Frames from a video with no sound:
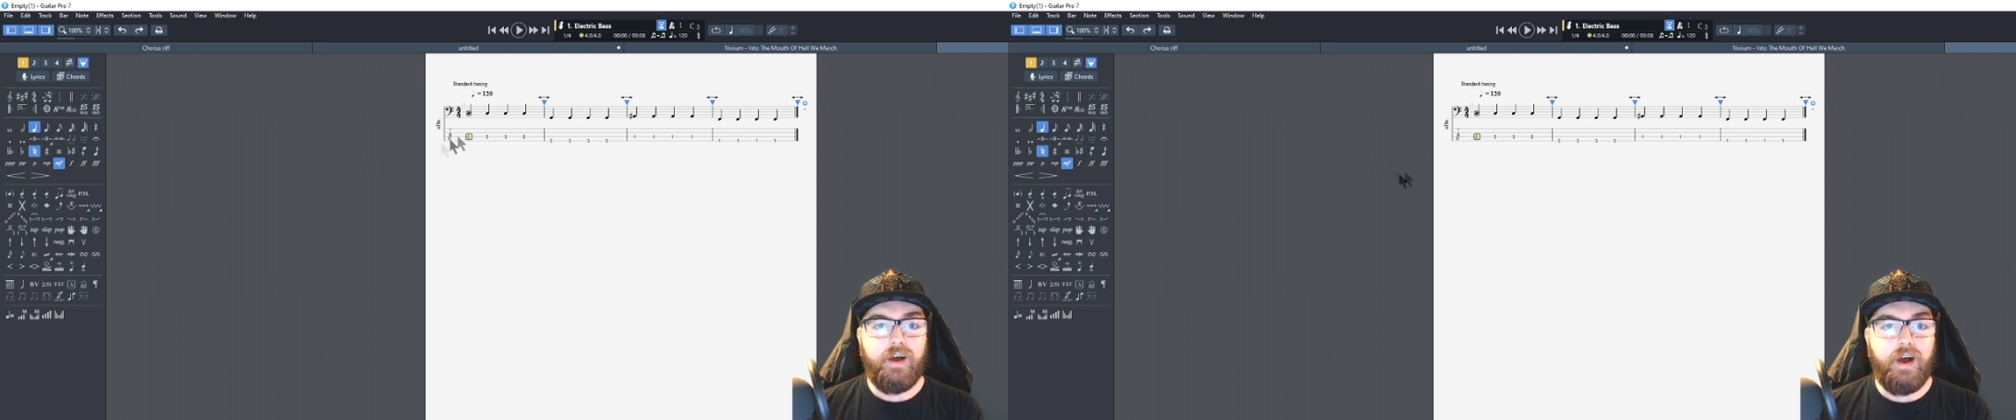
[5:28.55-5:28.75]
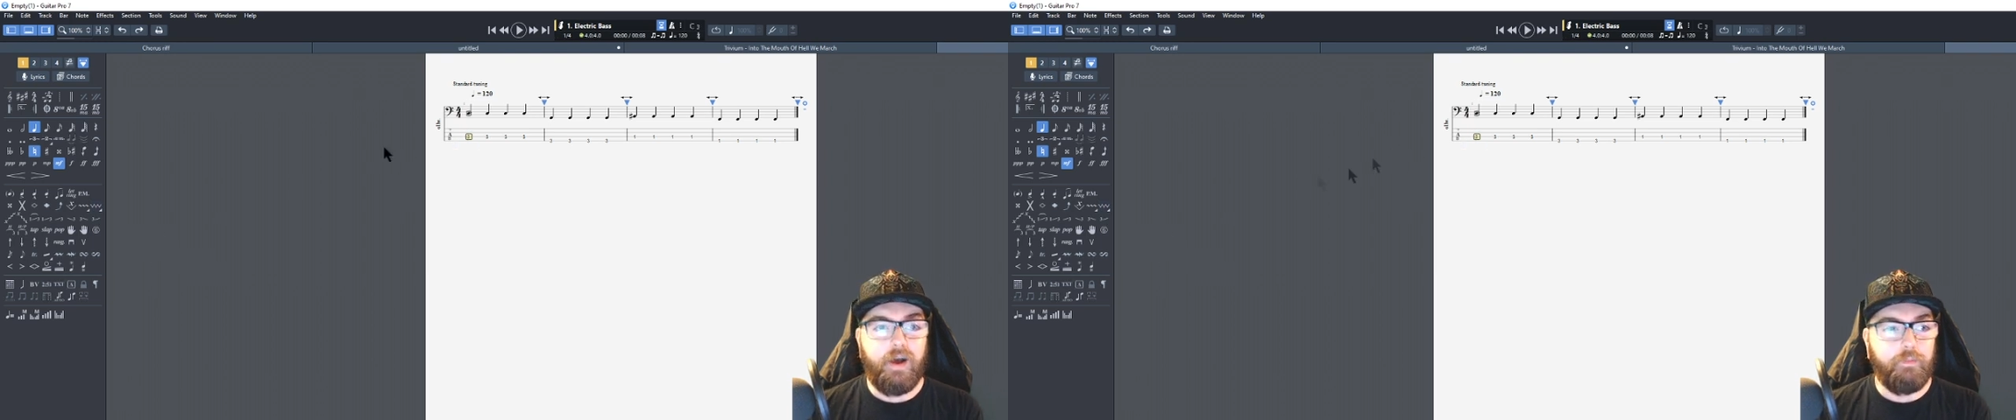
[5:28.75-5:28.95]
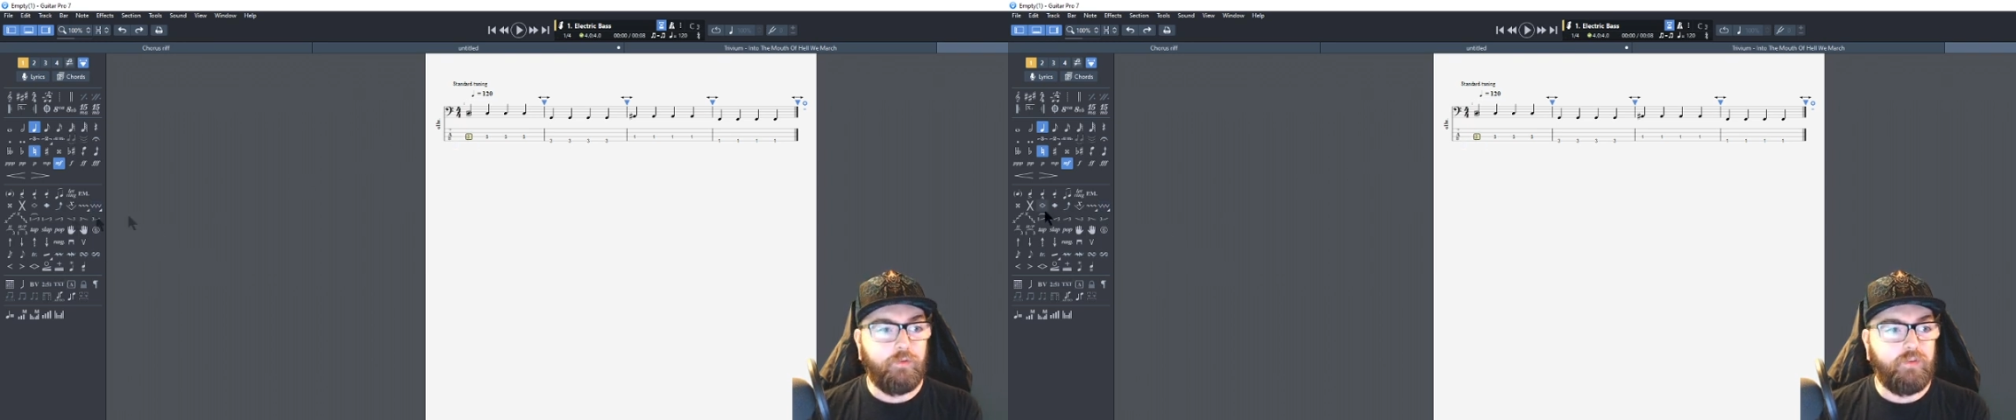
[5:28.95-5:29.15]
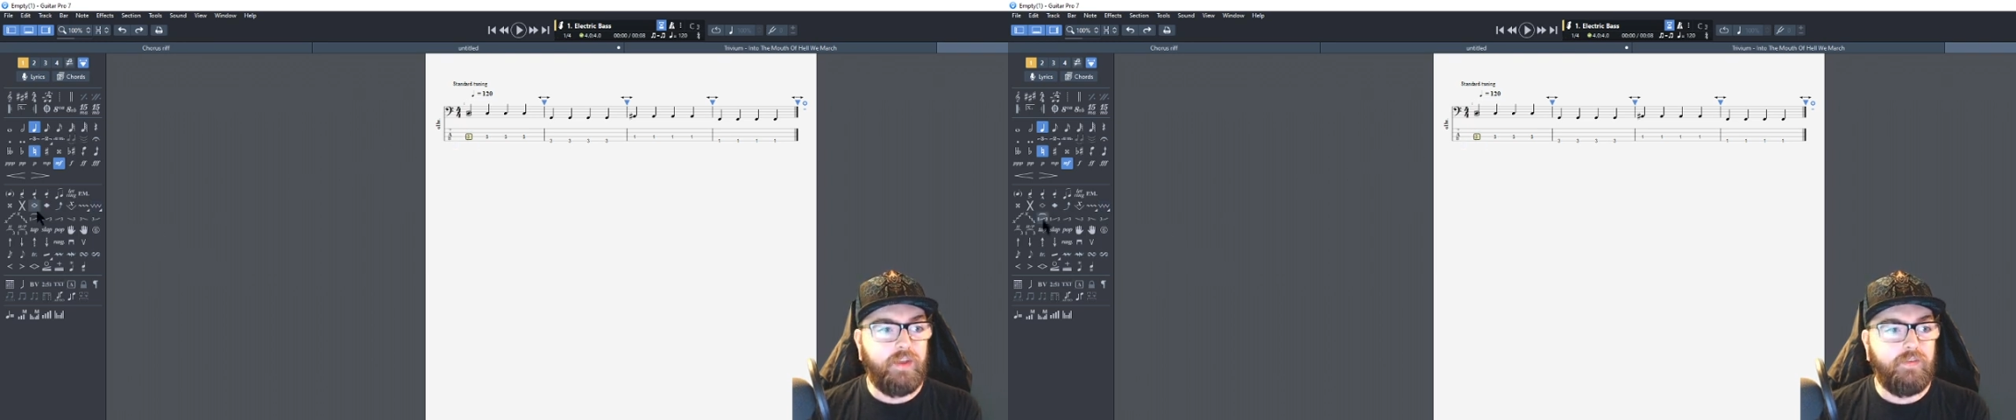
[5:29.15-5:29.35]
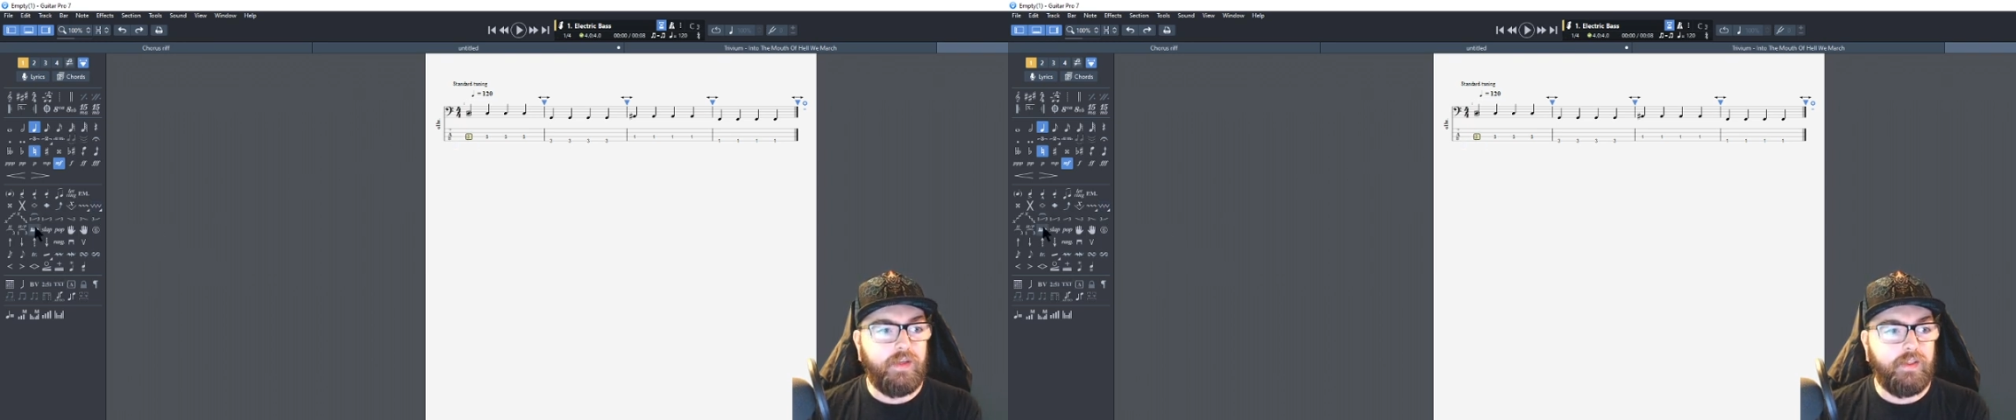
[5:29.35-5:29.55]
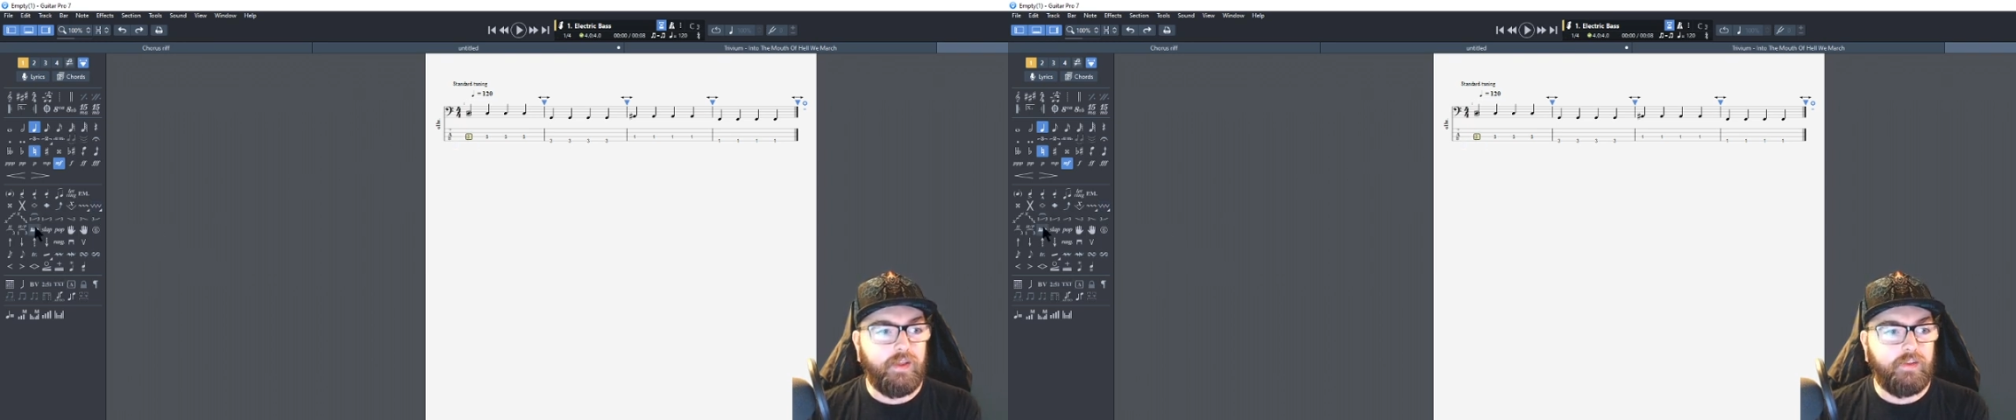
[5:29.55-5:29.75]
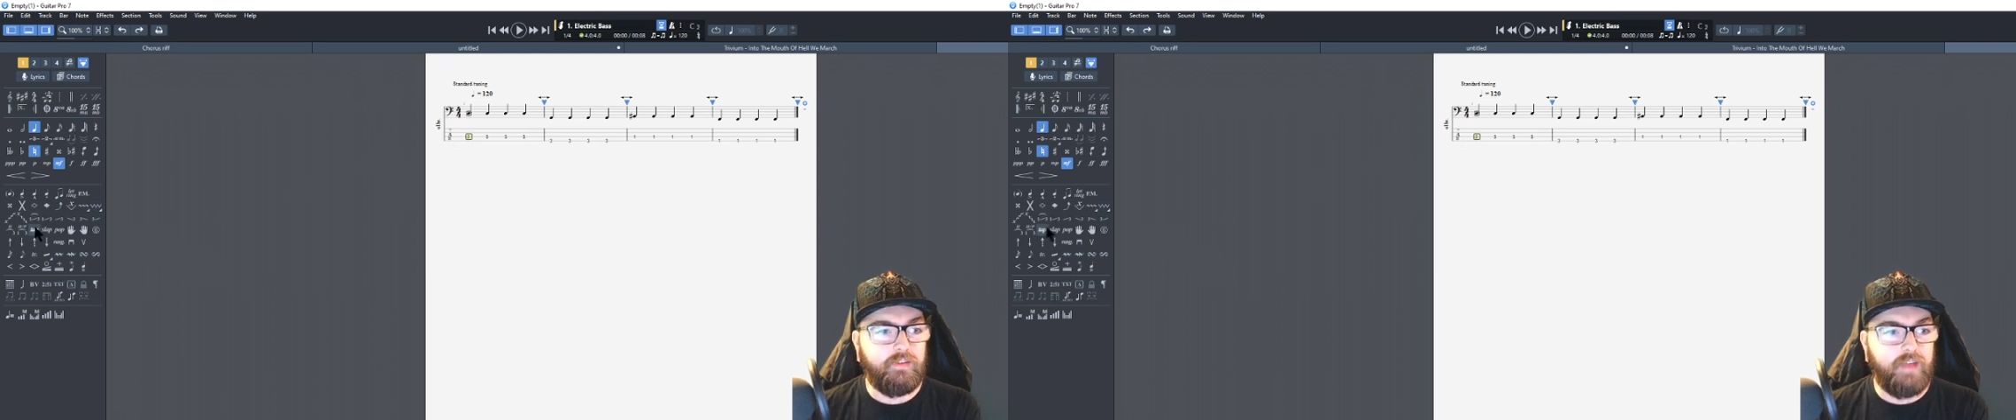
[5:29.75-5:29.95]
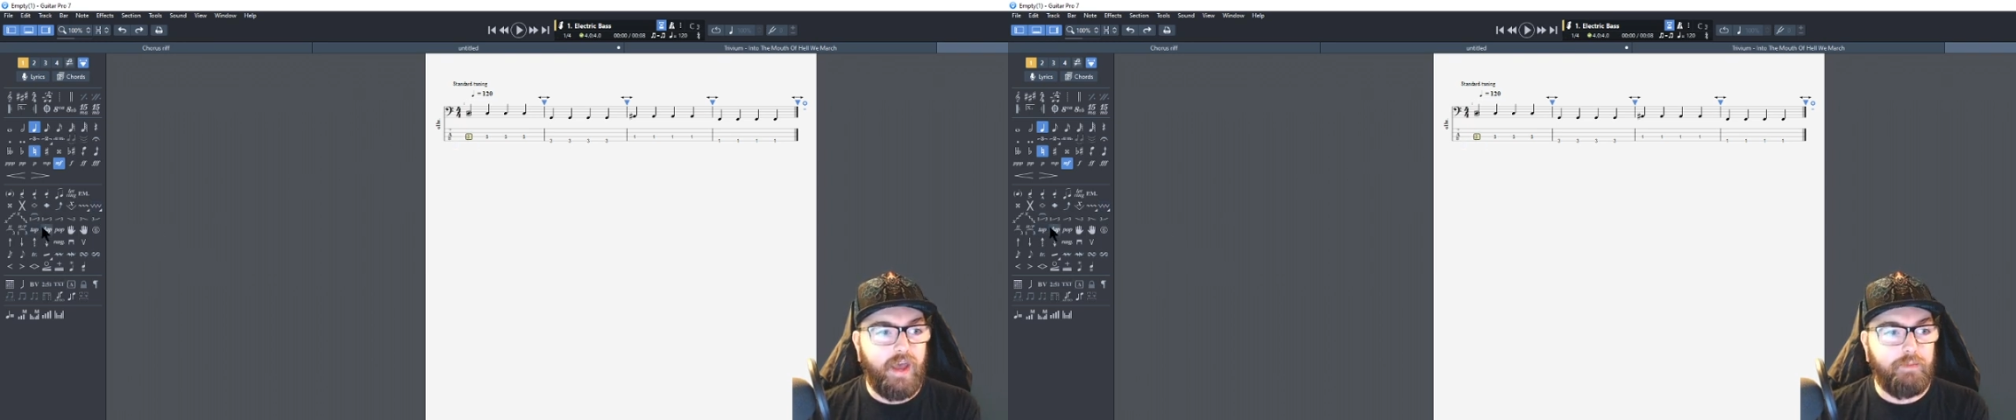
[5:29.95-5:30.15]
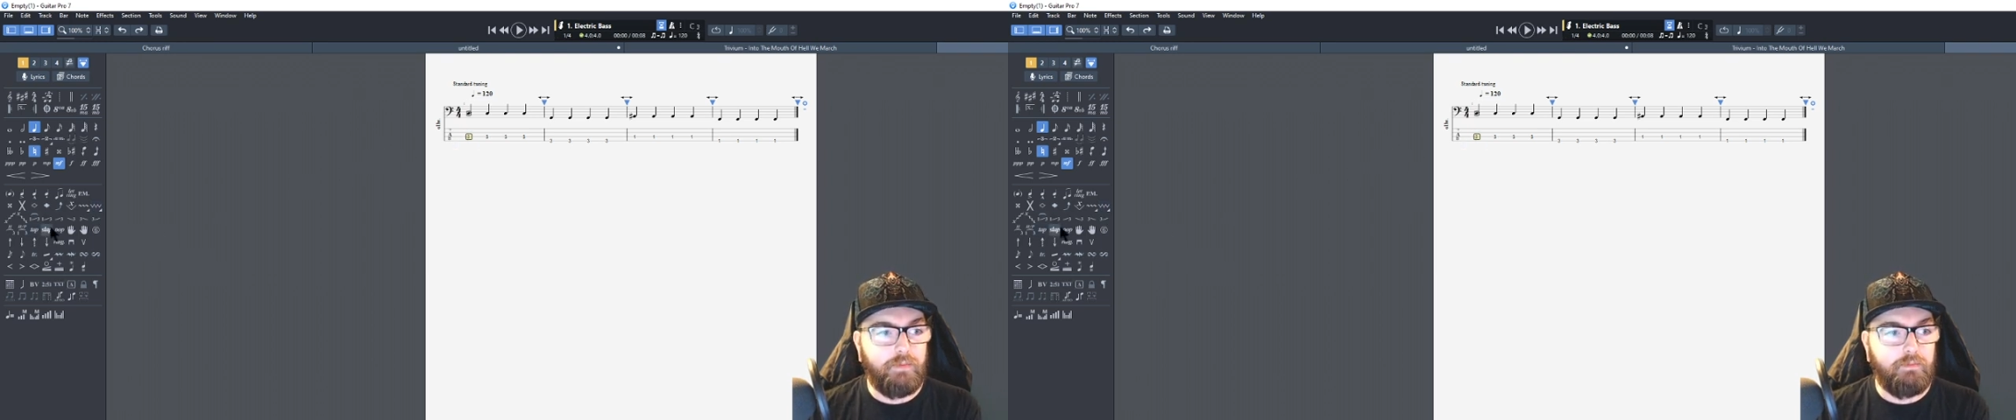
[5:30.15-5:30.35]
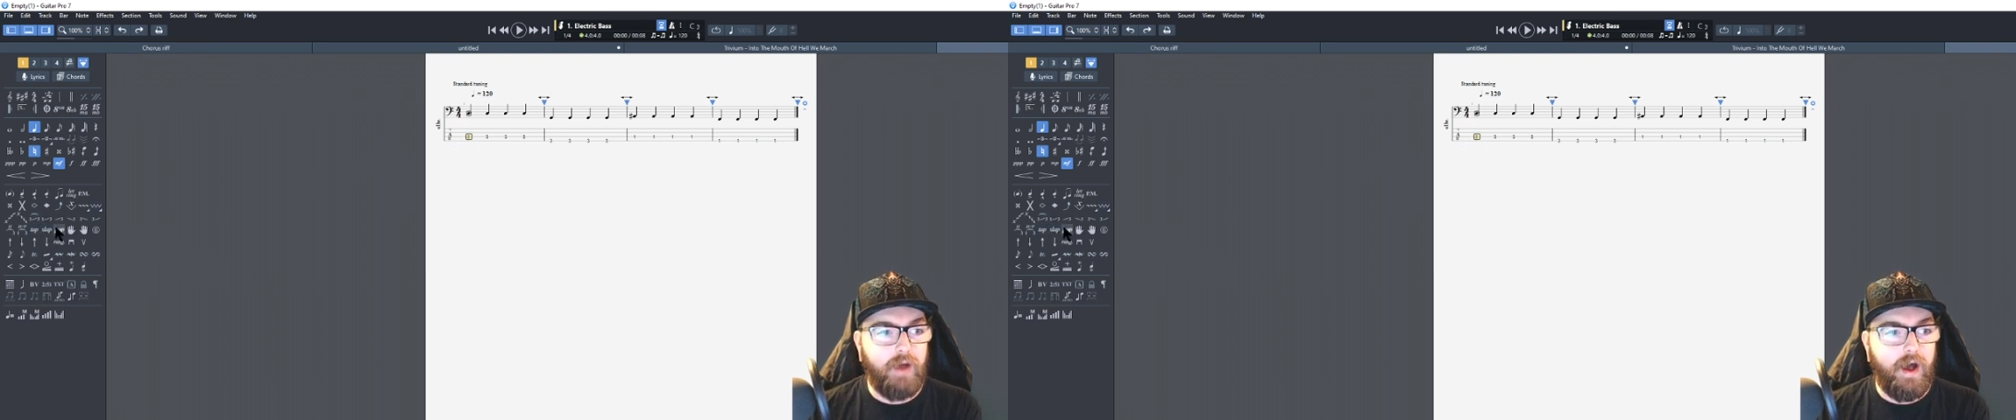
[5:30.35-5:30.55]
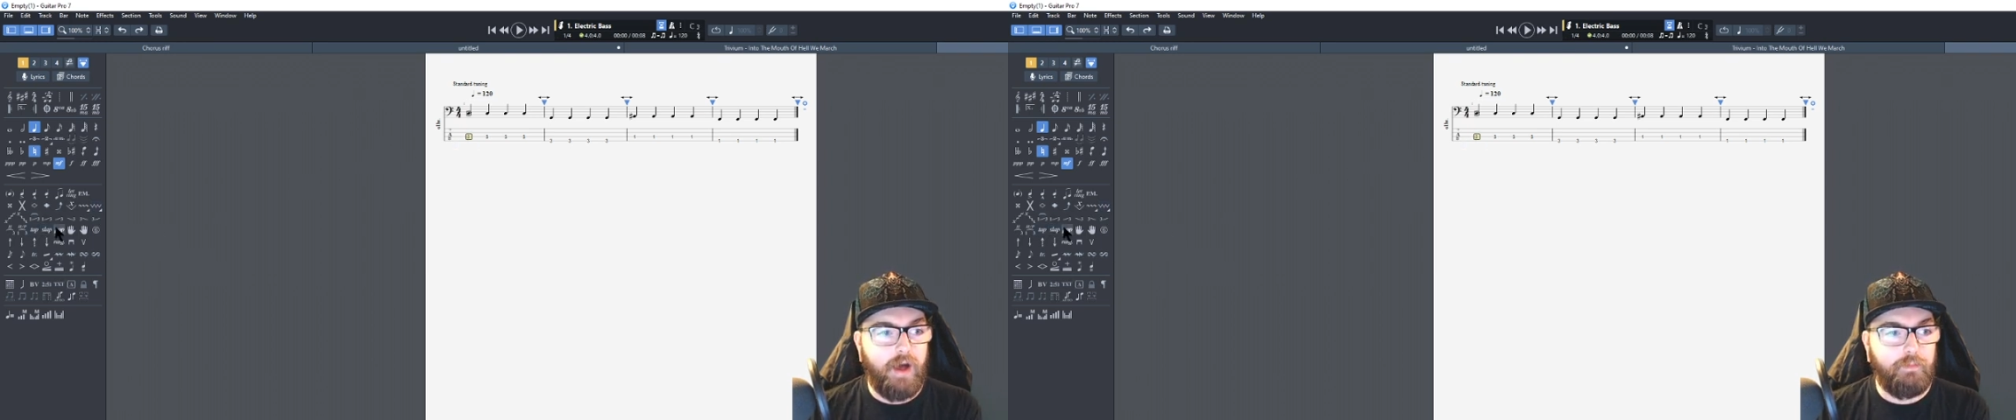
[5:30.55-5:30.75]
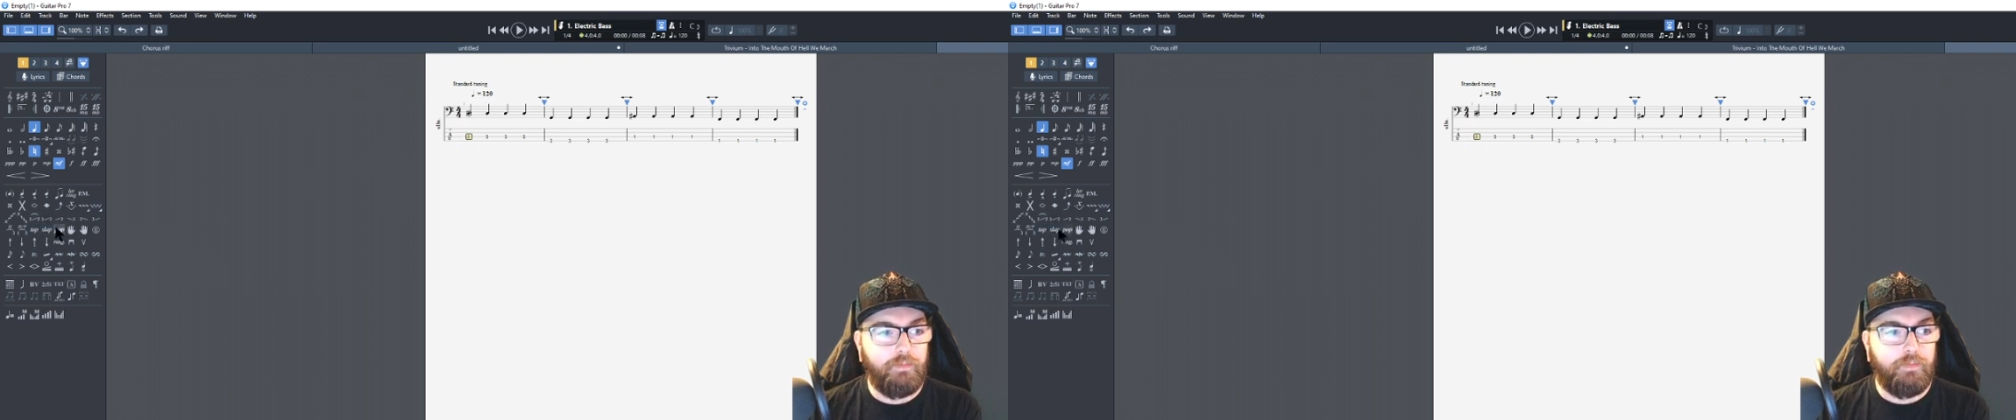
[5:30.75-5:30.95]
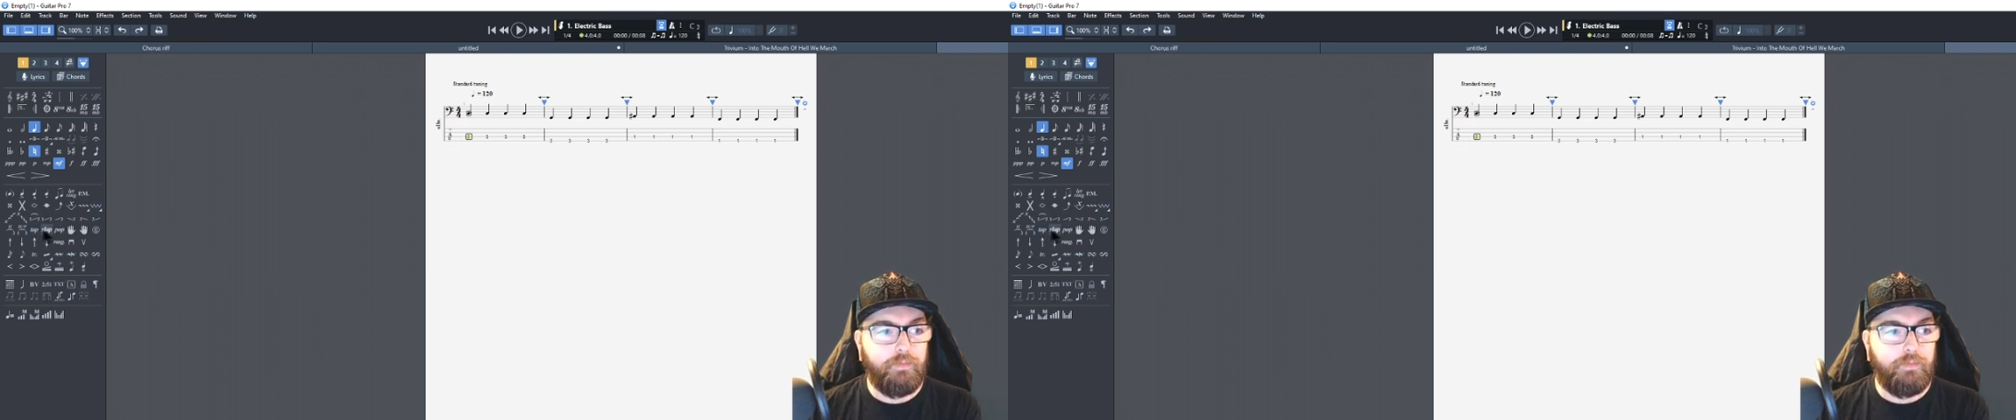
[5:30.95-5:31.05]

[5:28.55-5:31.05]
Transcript: There's even like slap and pop,